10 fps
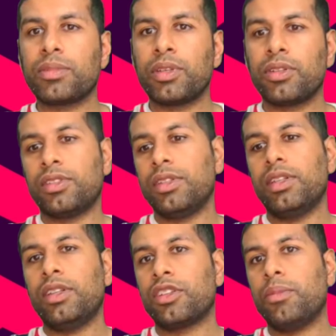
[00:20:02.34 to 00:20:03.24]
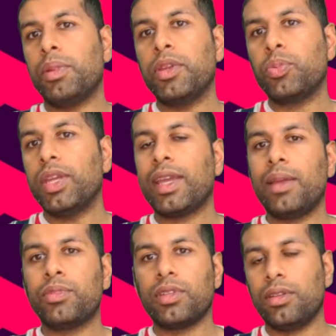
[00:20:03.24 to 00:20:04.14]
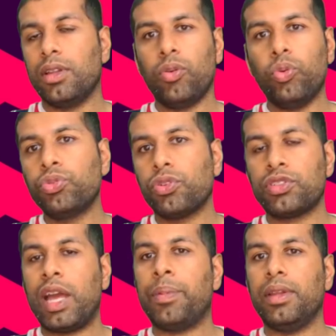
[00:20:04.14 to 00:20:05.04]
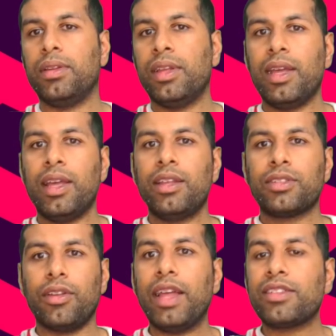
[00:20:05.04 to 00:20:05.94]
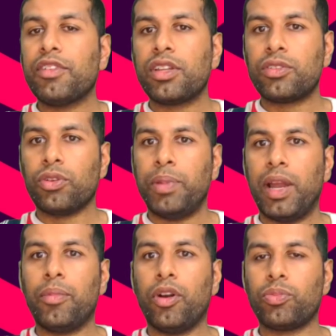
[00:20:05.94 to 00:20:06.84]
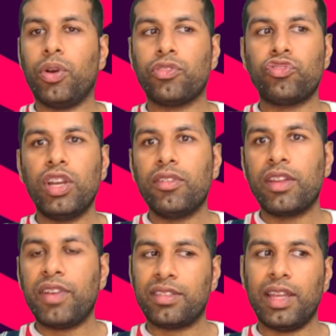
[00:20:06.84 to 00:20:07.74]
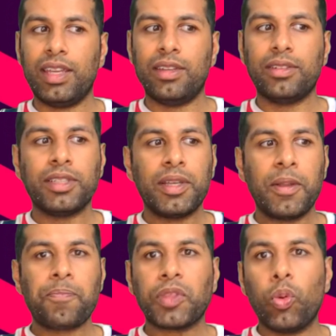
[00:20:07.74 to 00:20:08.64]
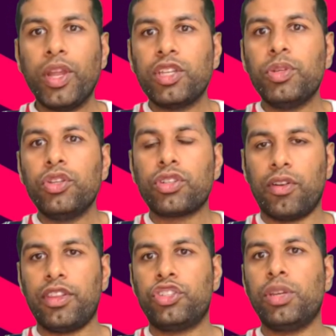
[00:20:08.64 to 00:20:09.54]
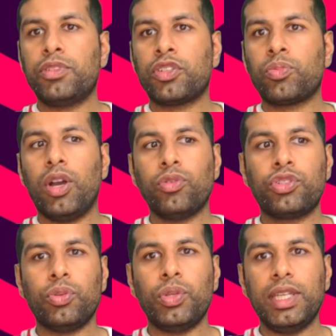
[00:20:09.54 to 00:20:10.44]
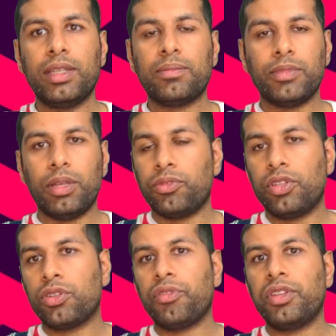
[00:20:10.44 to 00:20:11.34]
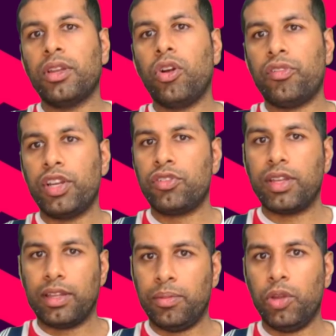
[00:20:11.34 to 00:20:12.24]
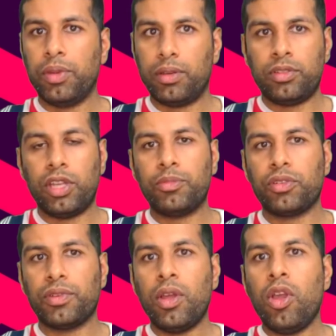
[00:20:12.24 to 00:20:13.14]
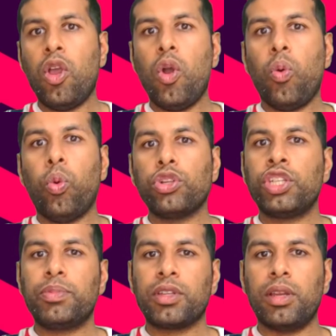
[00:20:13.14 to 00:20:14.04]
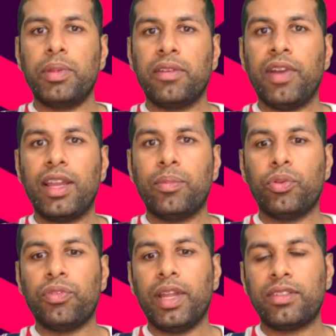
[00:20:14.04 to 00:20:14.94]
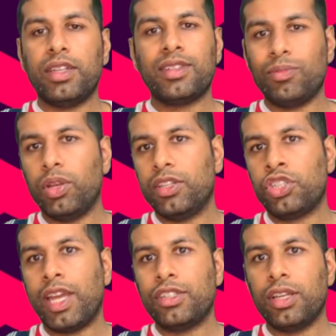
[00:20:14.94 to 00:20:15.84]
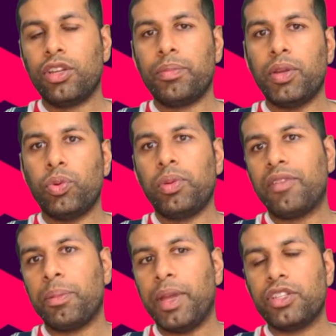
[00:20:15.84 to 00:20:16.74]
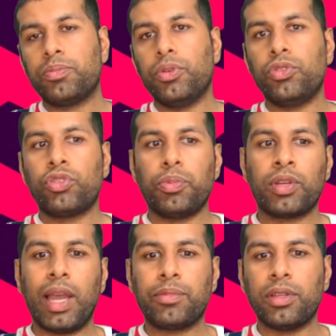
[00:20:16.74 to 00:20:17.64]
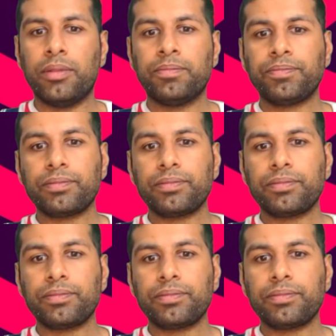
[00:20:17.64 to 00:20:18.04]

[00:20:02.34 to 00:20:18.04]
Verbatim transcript: because there's going to be midweek games and all sorts happening. So that's something to sort of bear in mind. But it's really, really fascinating. When do we use our other chips as well? Do we? You know, there's obviously a lot of rhetoric at the moment in terms of what chips are going to be available for next season. Will it change a little bit? Will we have the bench boost, triple captain,